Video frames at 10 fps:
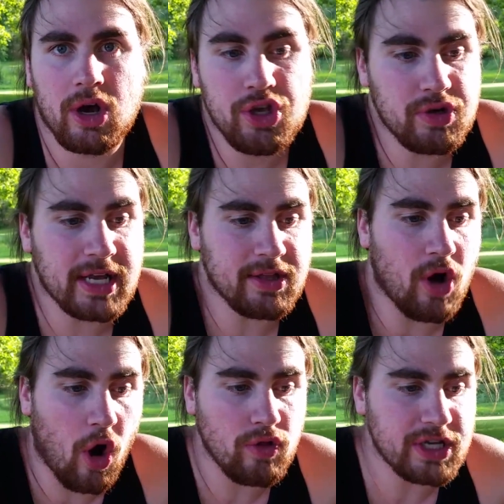You get
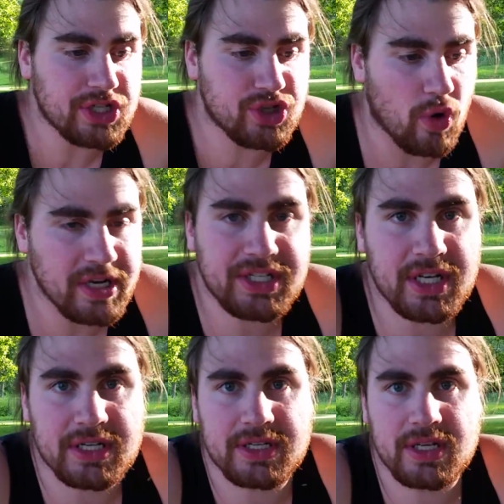all these
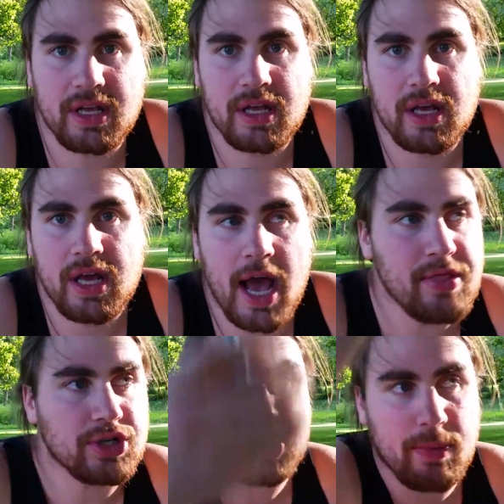choices.
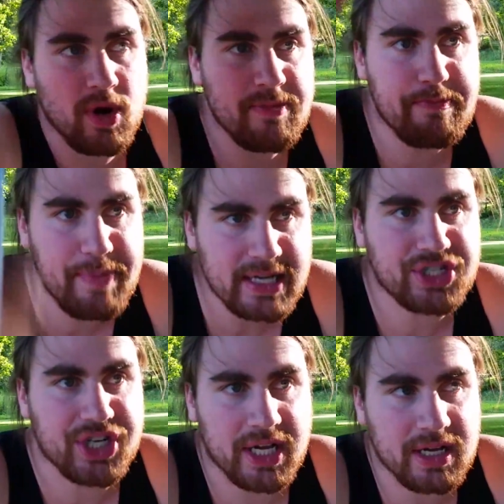And there's someone
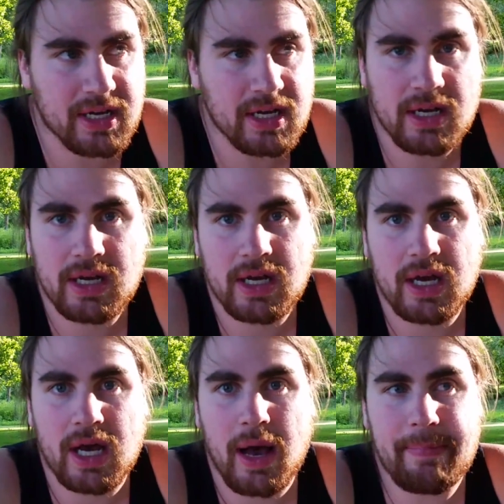bitching
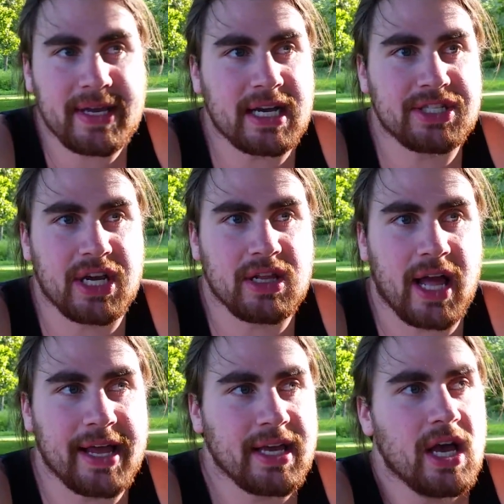because they're
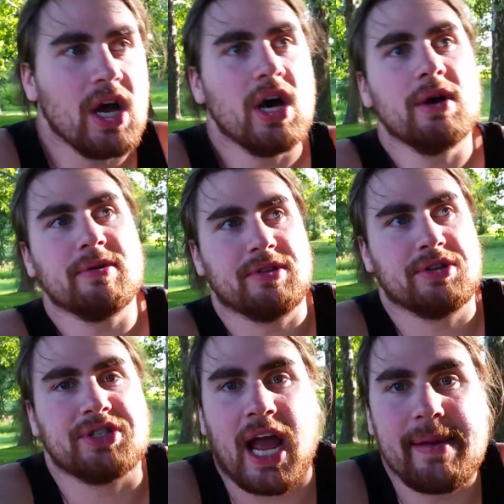like,
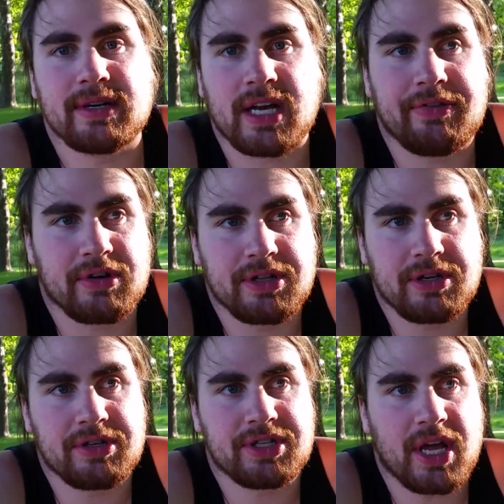there's gamers out there
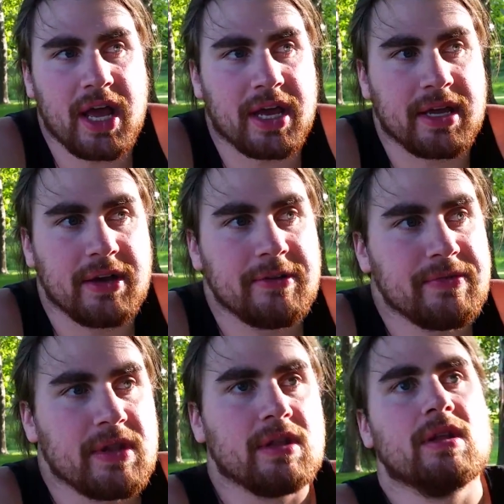literally saying,
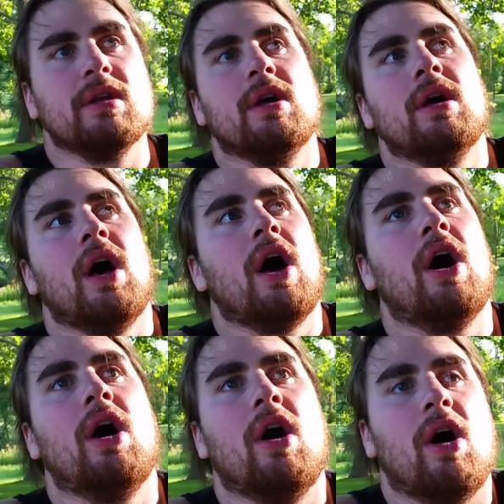
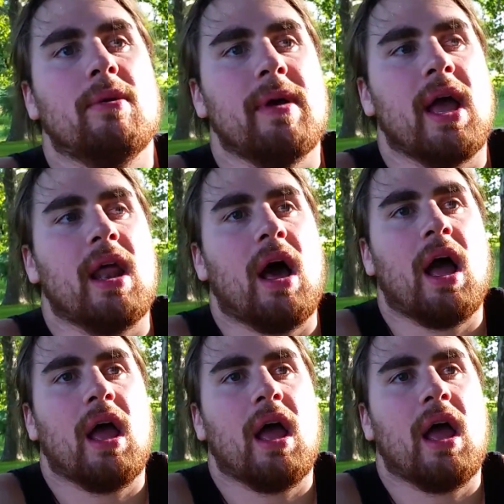oh man,